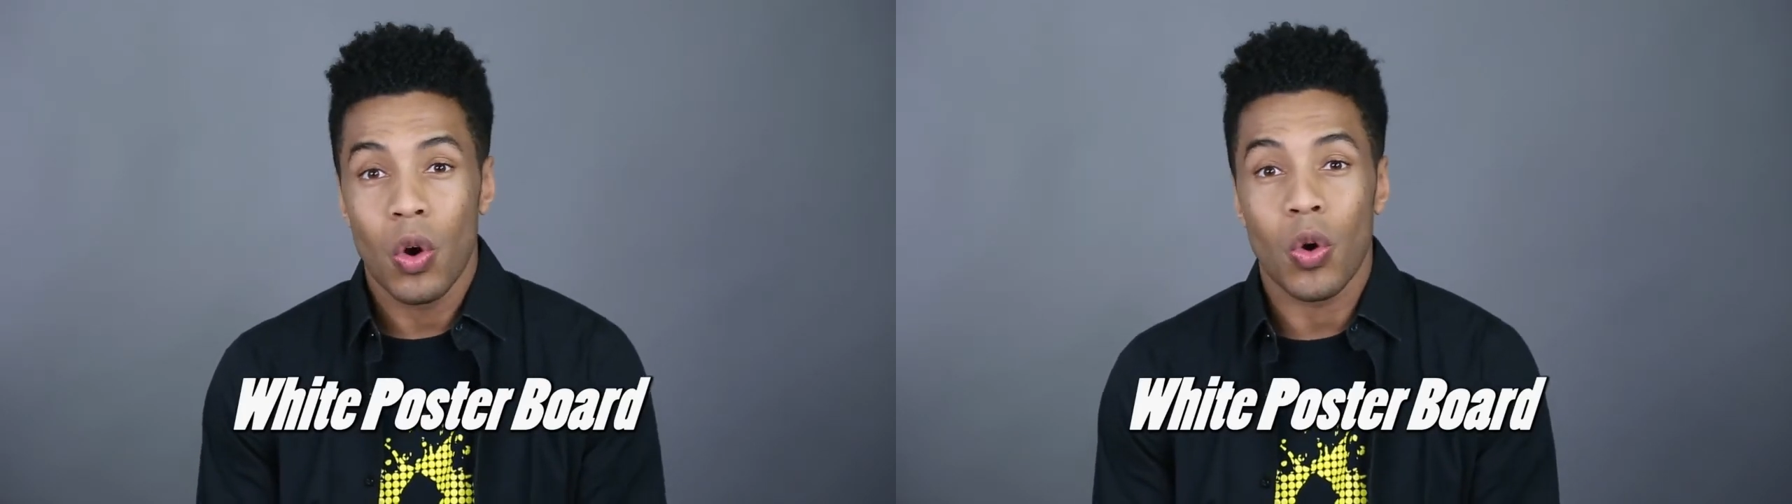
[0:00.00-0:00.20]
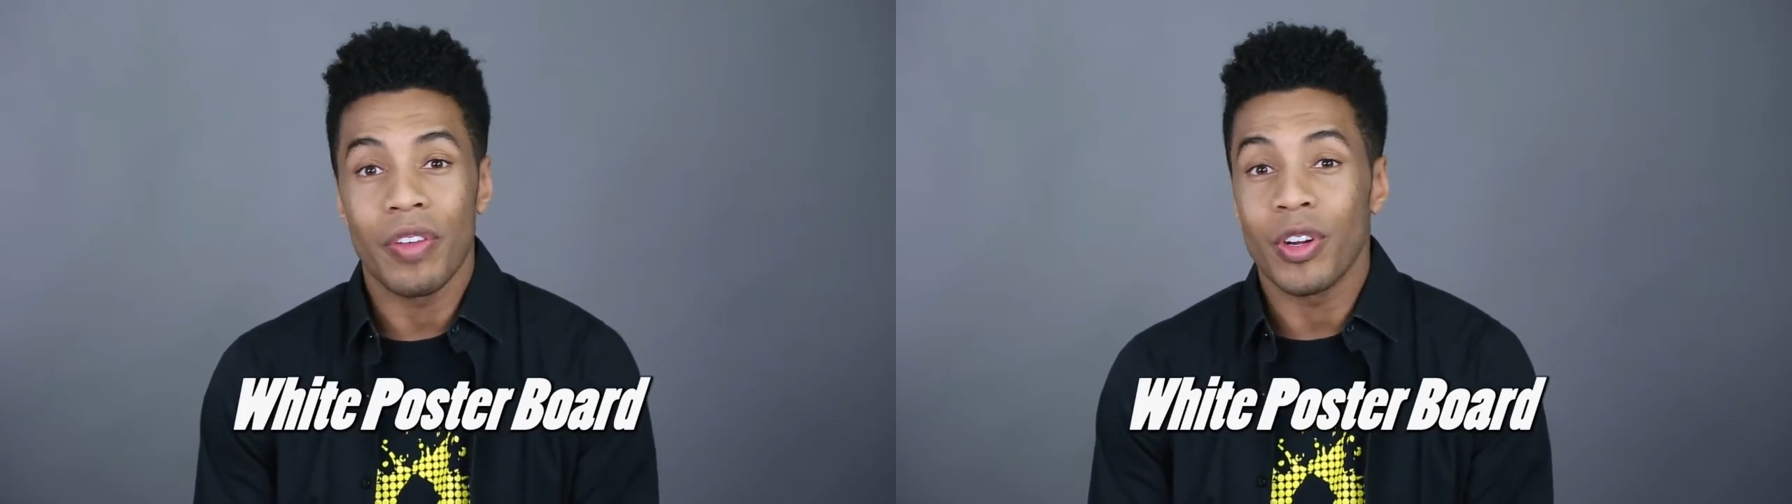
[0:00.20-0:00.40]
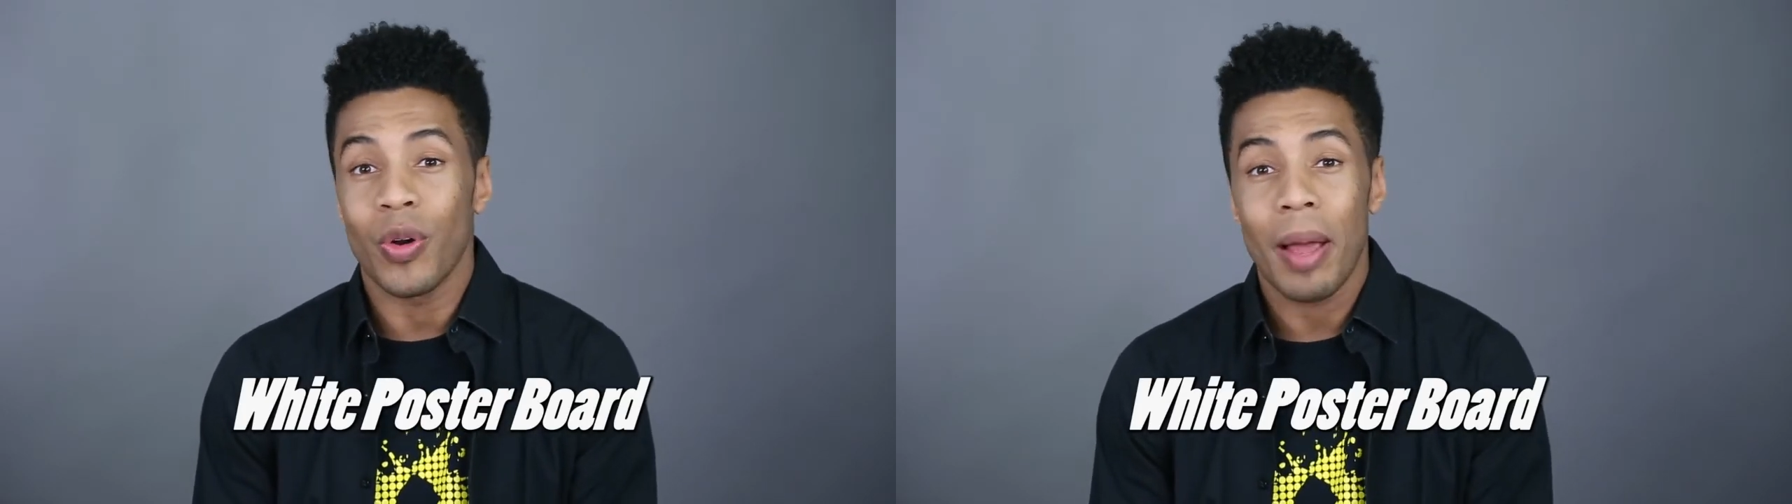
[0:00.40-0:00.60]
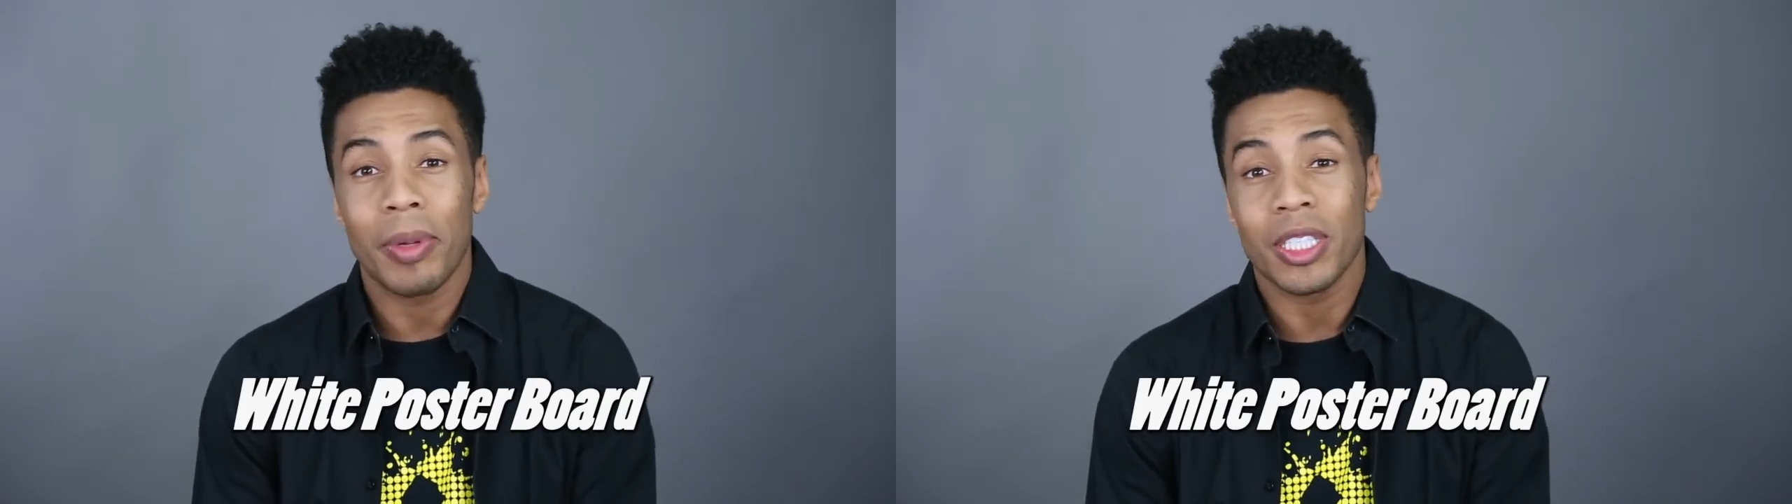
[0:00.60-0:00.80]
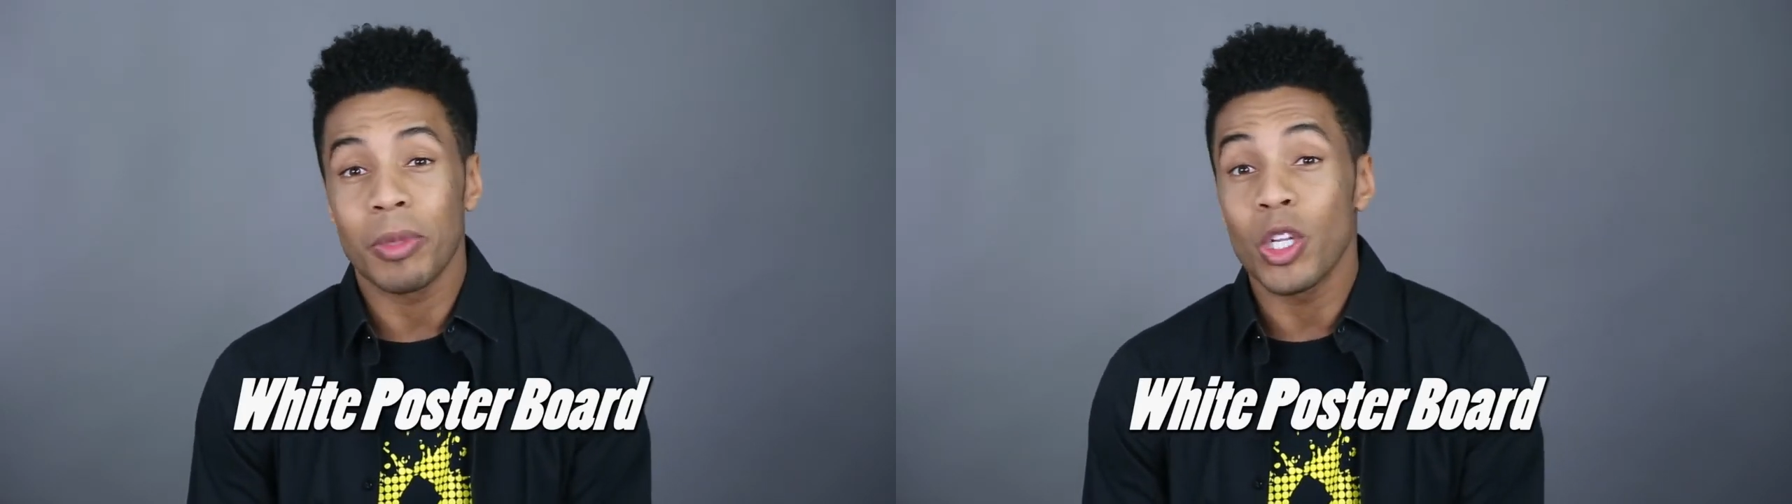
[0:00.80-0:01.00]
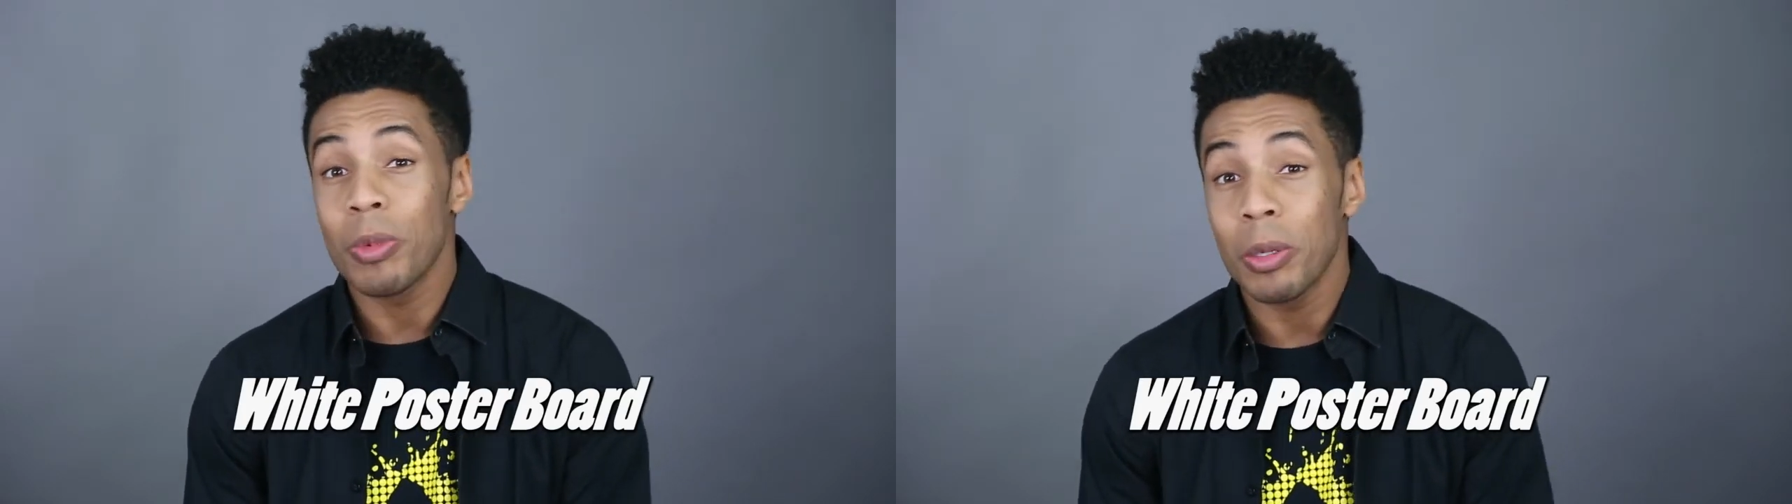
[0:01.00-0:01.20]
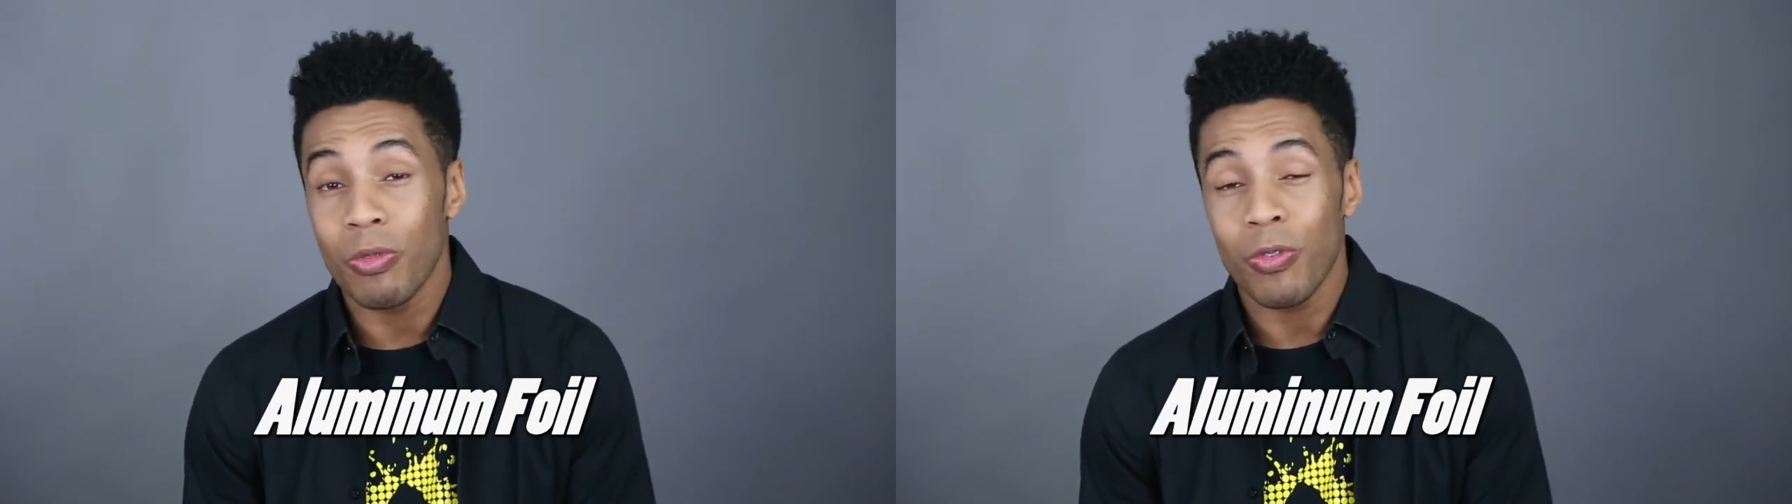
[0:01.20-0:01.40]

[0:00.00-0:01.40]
or even grabbing some aluminum